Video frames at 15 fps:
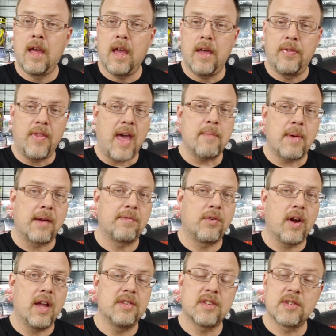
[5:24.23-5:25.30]
And that, my
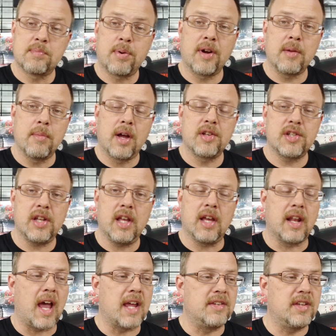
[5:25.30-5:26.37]
friends, is pretty much
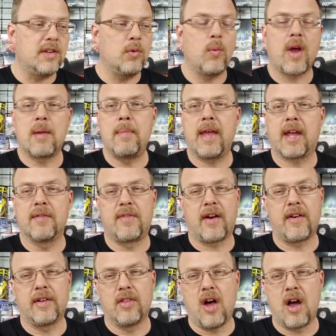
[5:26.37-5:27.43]
it. I didn't want to make a
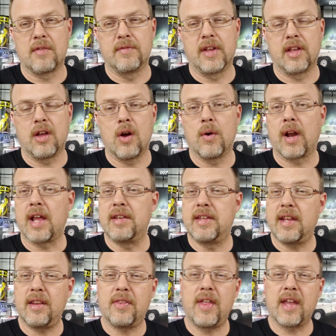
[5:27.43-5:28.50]
very long video, and I
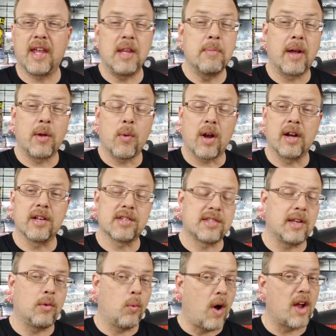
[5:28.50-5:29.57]
didn't think anybody wanted to
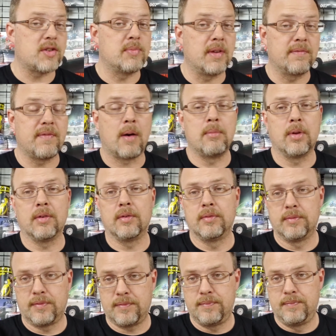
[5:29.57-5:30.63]
sit and watch me fumble
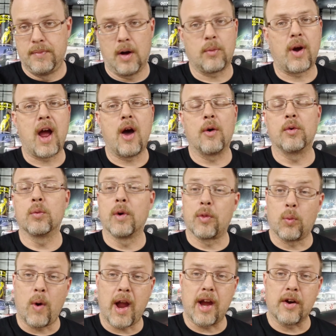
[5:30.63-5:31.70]
around
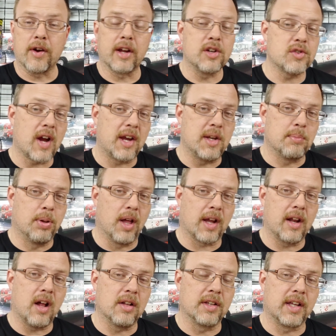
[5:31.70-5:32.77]
with wiring, trying to
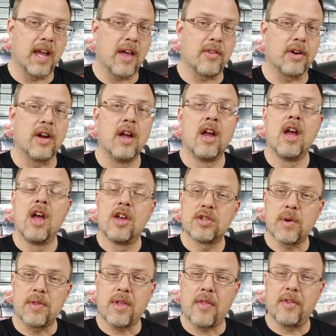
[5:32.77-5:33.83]
plug it all together.
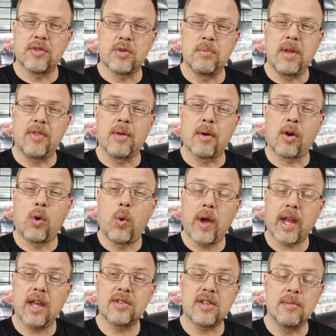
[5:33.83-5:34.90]
So I thought this would be the
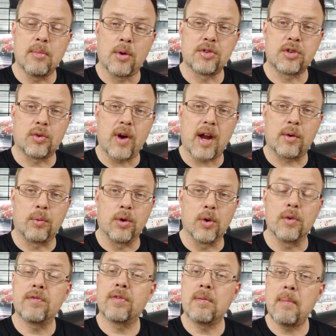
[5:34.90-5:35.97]
quickest and most direct
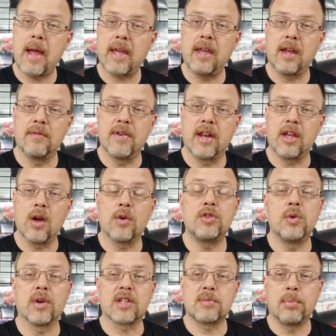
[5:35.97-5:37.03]
route for making a video
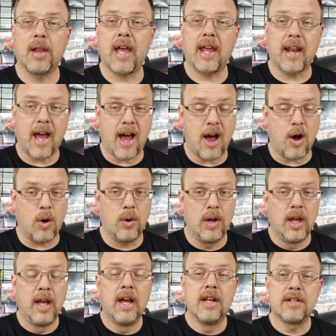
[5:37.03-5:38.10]
to explain how
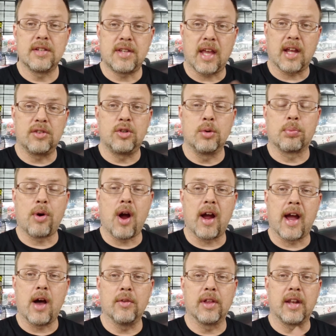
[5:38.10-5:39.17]
to take a
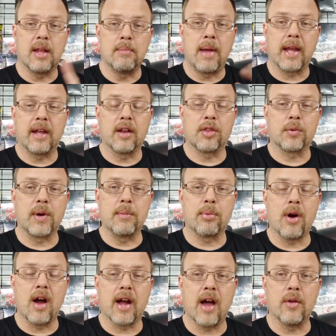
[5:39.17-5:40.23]
two-prong outlet and make it a
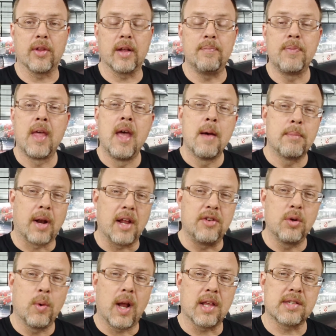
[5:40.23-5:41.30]
three-prong outlet. But I
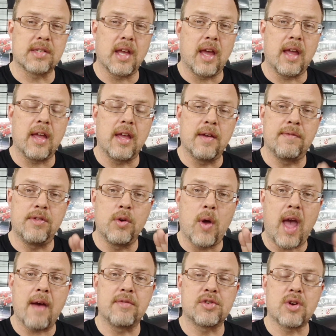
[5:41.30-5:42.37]
do want to say, if you
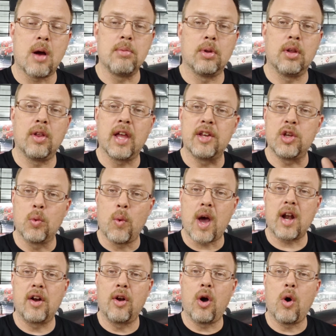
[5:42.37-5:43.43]
have trouble and you
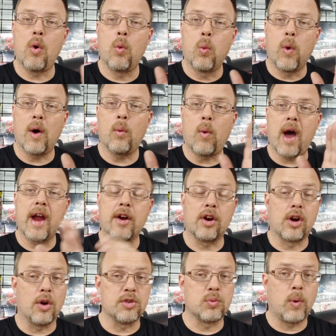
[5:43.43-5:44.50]
want to know what wire
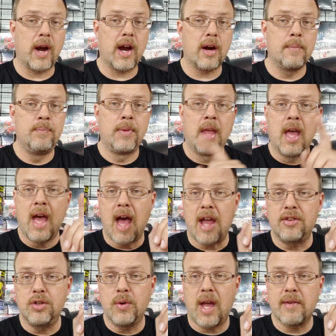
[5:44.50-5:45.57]
goes where,
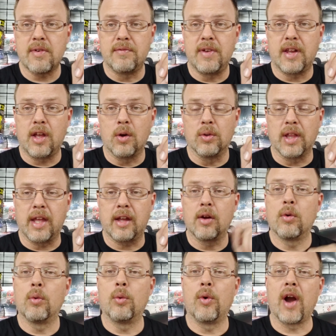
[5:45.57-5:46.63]
I do have a video link
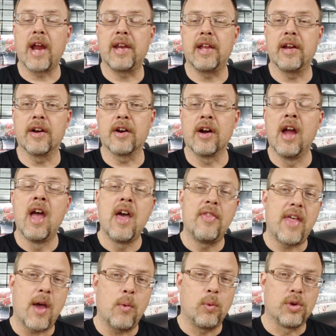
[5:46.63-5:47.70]
right here
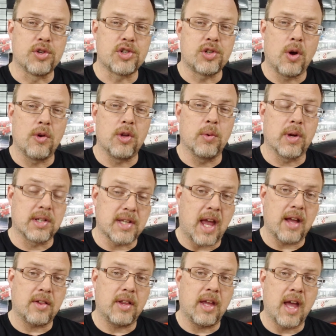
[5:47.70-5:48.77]
that will show you
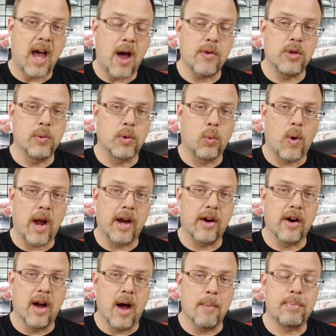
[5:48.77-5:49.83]
exactly how you would
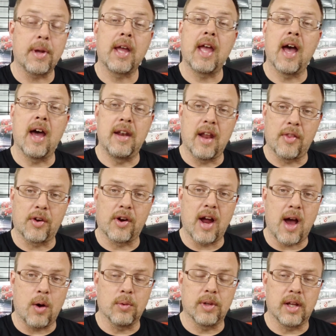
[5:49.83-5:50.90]
wire up another
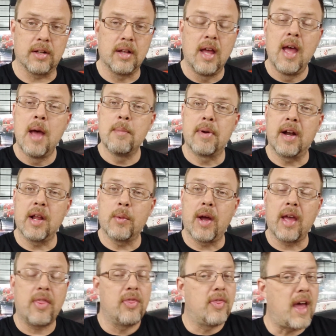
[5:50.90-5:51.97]
outlet. But
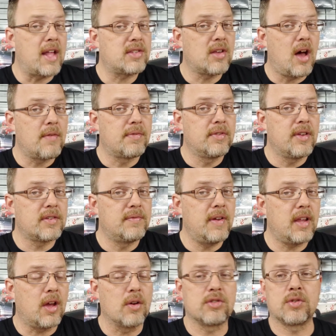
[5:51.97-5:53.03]
anyway, that's all for this
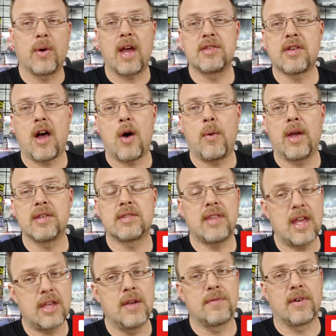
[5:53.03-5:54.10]
video. So as always,
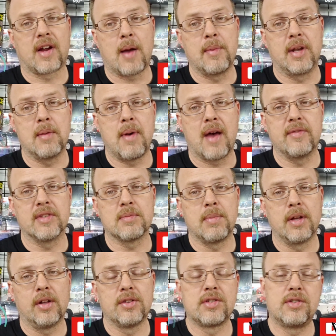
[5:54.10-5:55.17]
thank you for coming to Bevin's
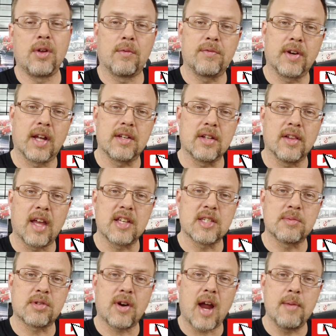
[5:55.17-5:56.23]
Builds. Don't forget to like,
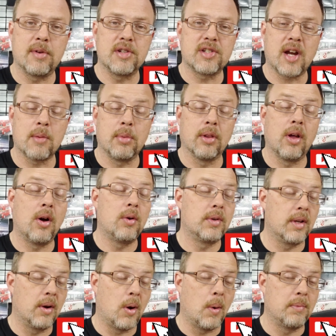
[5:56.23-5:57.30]
subscribe, and share below,
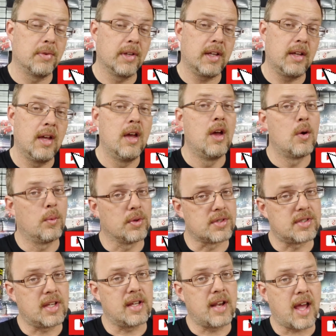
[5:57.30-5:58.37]
and hopefully we'll
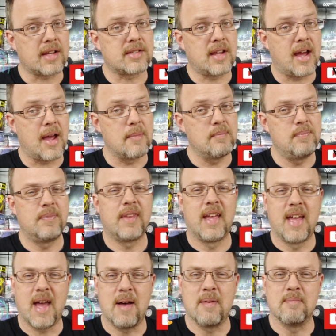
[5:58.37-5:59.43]
see you next time
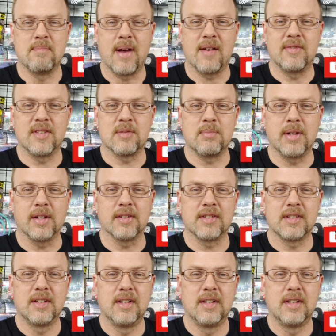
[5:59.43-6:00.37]
on Bevin's Builds.